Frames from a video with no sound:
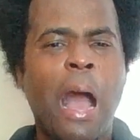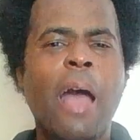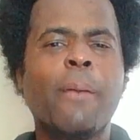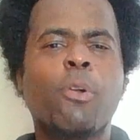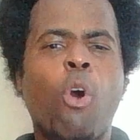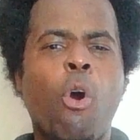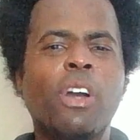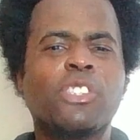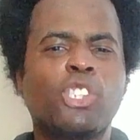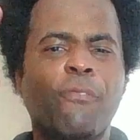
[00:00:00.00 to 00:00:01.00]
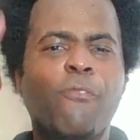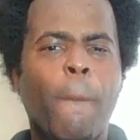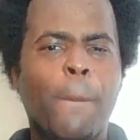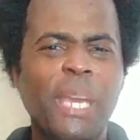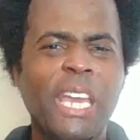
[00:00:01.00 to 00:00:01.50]
I am going to
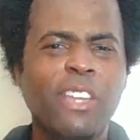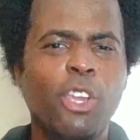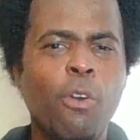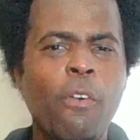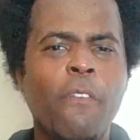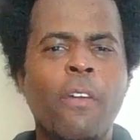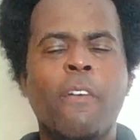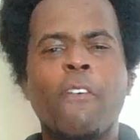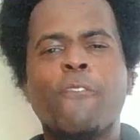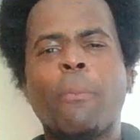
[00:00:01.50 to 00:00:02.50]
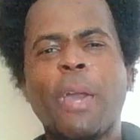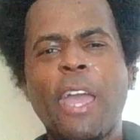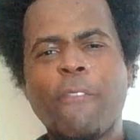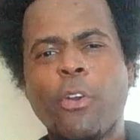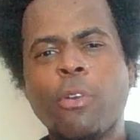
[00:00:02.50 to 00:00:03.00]
forbid you from
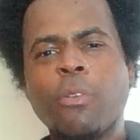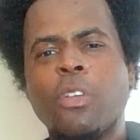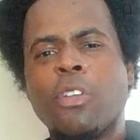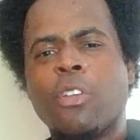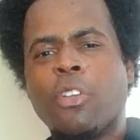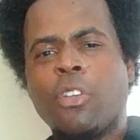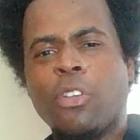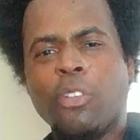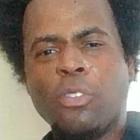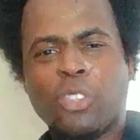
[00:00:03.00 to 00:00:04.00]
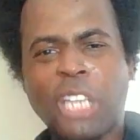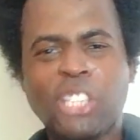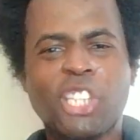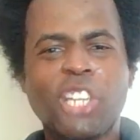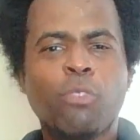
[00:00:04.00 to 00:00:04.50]
ever
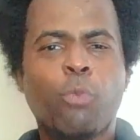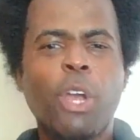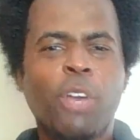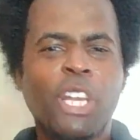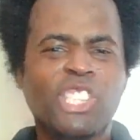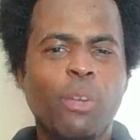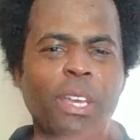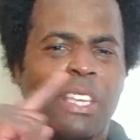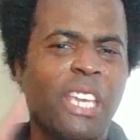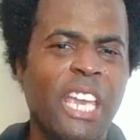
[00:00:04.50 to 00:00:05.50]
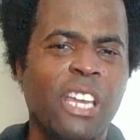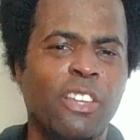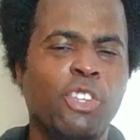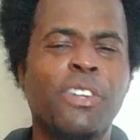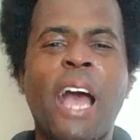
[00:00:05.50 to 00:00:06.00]
teaching real history
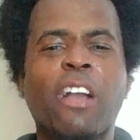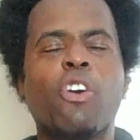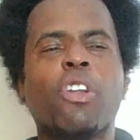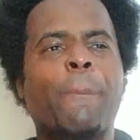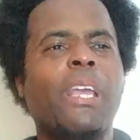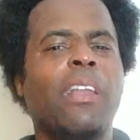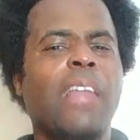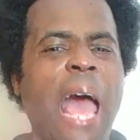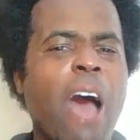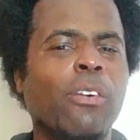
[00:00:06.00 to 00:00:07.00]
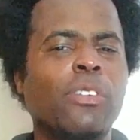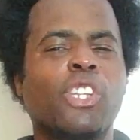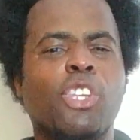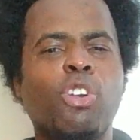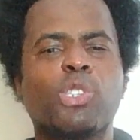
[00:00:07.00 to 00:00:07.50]
again. You're not going to be allowed
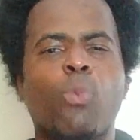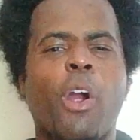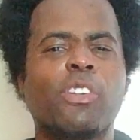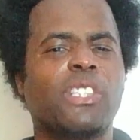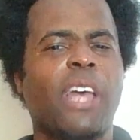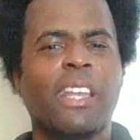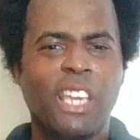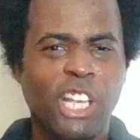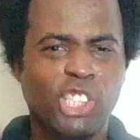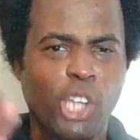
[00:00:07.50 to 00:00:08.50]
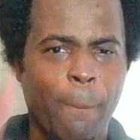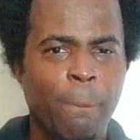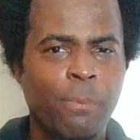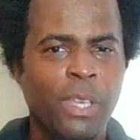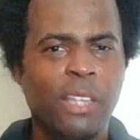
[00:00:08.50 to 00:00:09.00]
to use words like Egypt,
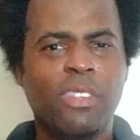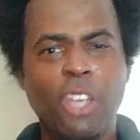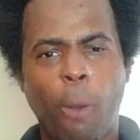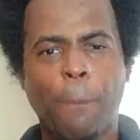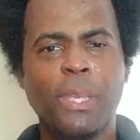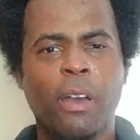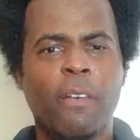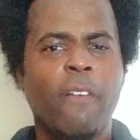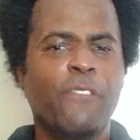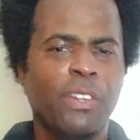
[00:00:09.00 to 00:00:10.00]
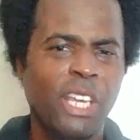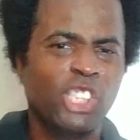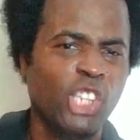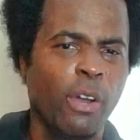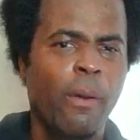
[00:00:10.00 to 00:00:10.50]
Ethiopia,
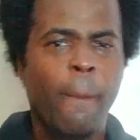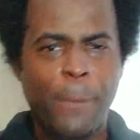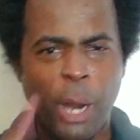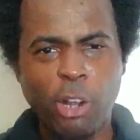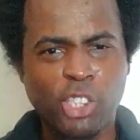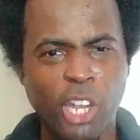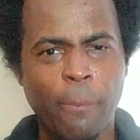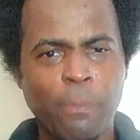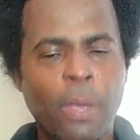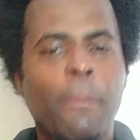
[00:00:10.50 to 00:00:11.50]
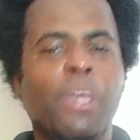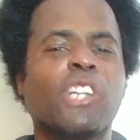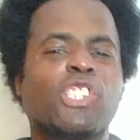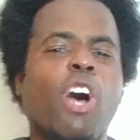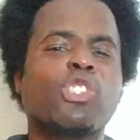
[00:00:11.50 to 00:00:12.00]
Phoenicia, Persia,
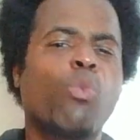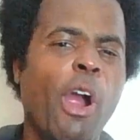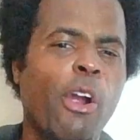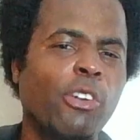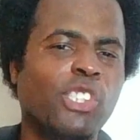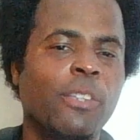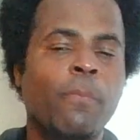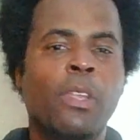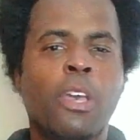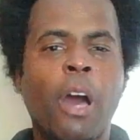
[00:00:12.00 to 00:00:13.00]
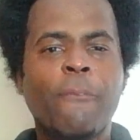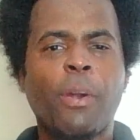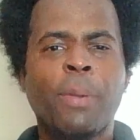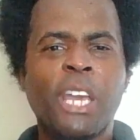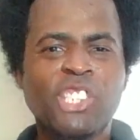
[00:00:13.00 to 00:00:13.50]
because those words come
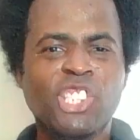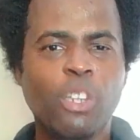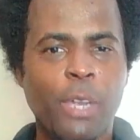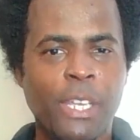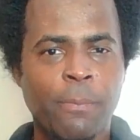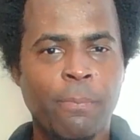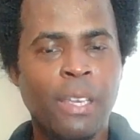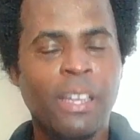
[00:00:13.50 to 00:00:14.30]
from history.